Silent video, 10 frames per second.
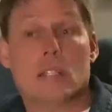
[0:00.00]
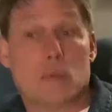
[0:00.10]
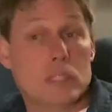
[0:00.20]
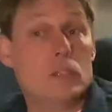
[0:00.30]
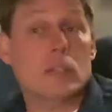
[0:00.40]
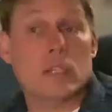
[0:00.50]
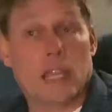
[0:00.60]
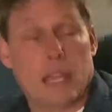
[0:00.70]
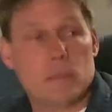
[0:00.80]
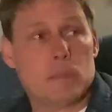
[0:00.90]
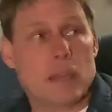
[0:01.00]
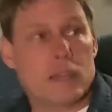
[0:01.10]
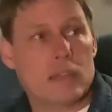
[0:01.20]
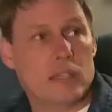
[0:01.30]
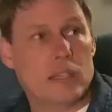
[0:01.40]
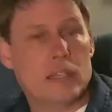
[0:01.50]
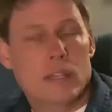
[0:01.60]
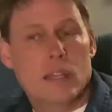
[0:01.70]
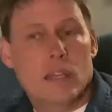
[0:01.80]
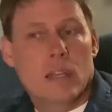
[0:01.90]
I was still doing camps back then
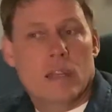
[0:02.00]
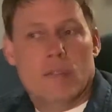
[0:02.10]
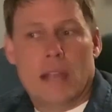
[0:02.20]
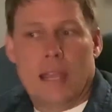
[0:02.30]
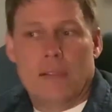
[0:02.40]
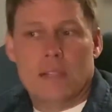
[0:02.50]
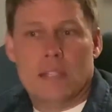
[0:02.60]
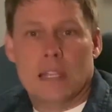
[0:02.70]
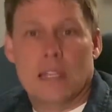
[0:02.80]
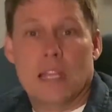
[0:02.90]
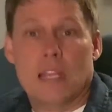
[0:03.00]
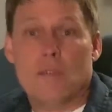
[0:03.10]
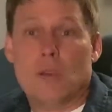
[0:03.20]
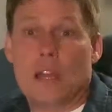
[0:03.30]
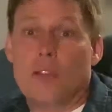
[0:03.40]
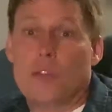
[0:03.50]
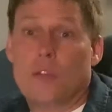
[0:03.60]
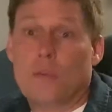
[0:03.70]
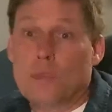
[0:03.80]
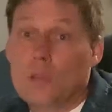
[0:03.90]
for at-risk kids, even under
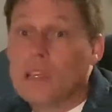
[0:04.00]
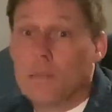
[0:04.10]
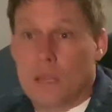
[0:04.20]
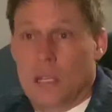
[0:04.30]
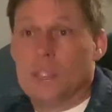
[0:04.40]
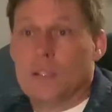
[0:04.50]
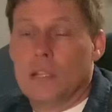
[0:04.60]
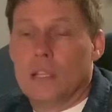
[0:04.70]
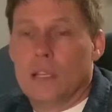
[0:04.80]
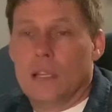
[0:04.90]
the music ministry.